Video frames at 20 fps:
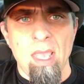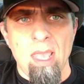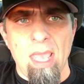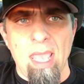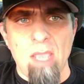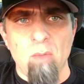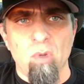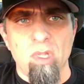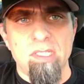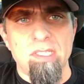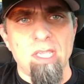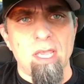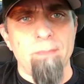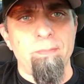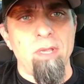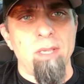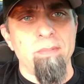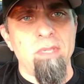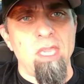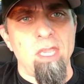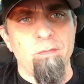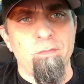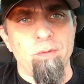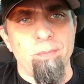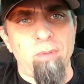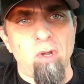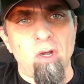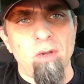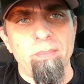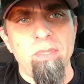Hey, what's up? I'm Ken
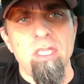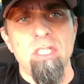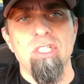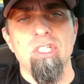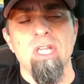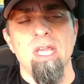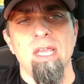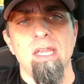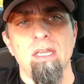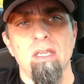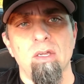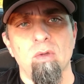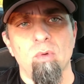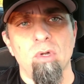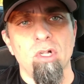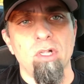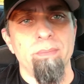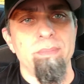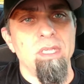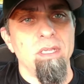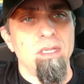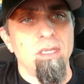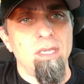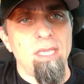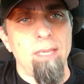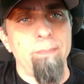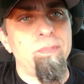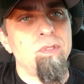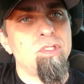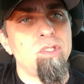from Palm Beach Dyno. Welcome to
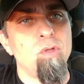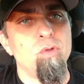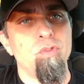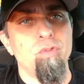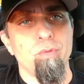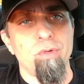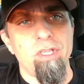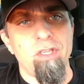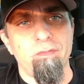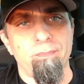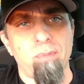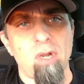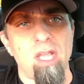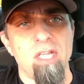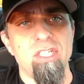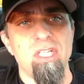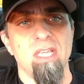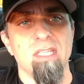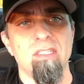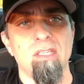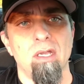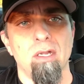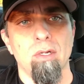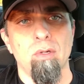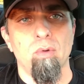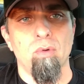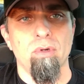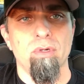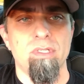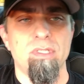episode 3 of Project
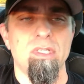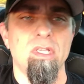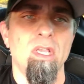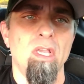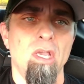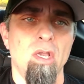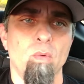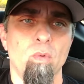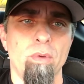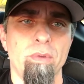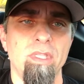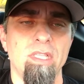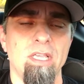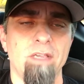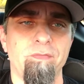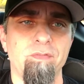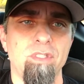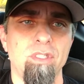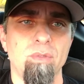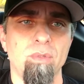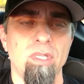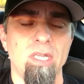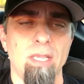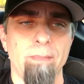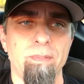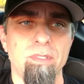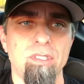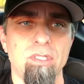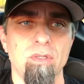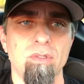Darkhorse. When we left you in
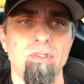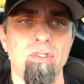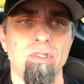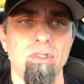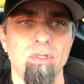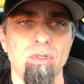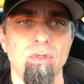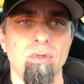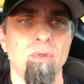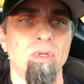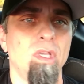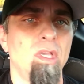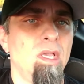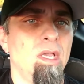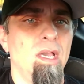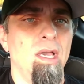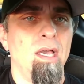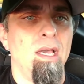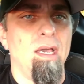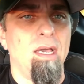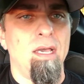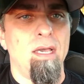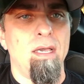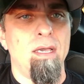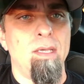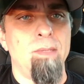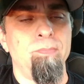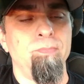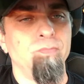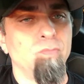episode 2,
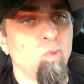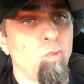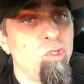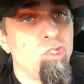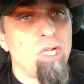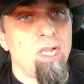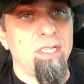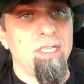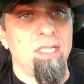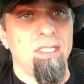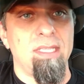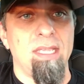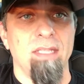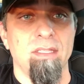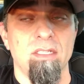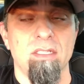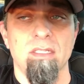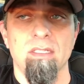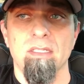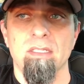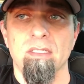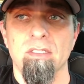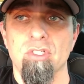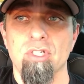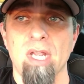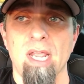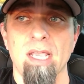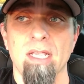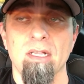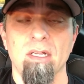we tried to get down the
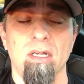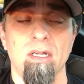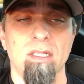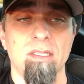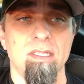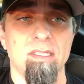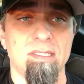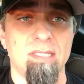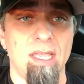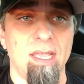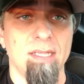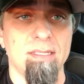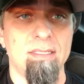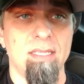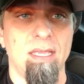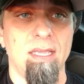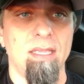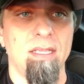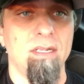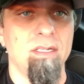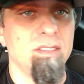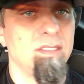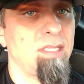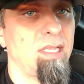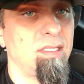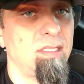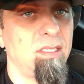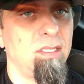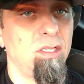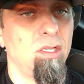track on the stock tires and
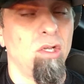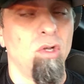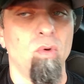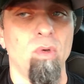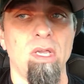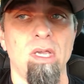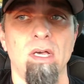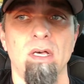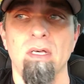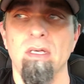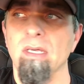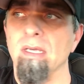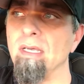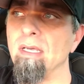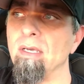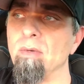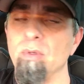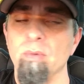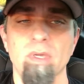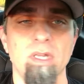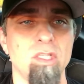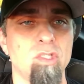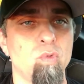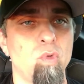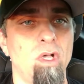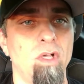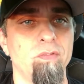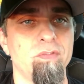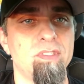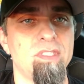that didn't go well. We went a
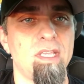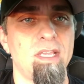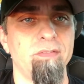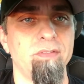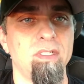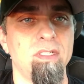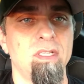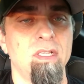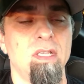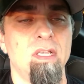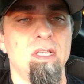12.7